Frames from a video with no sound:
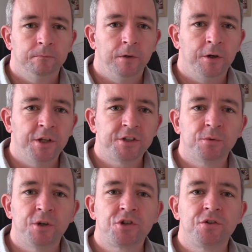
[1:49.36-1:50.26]
Our next
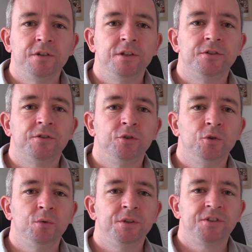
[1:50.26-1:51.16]
question is to
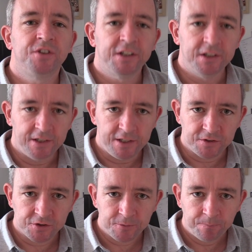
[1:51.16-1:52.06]
do with cycle
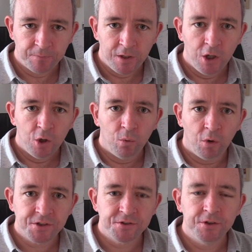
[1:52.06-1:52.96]
lanes.
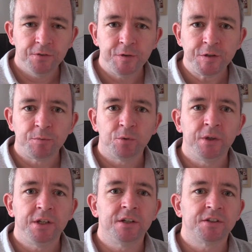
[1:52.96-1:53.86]
What's the difference
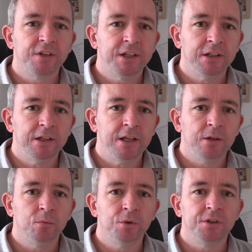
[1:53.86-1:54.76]
between a cycle
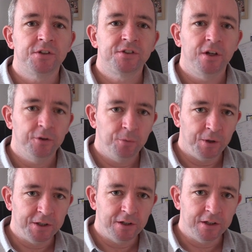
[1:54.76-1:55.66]
lane with a solid
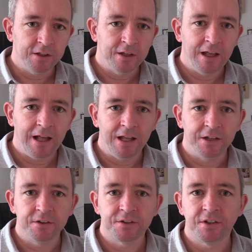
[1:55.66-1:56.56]
white line
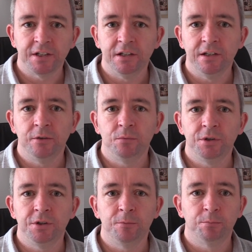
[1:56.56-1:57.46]
and a cycle lane
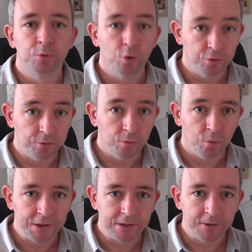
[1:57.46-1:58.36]
with a broken
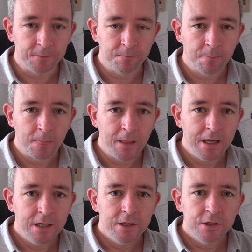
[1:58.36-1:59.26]
white line.
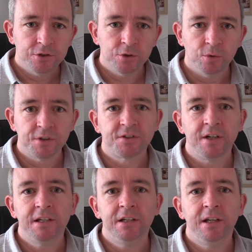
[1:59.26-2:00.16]
So a
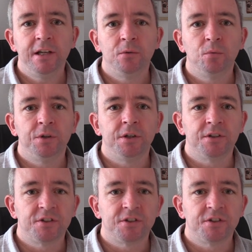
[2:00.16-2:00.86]
cycle lane with a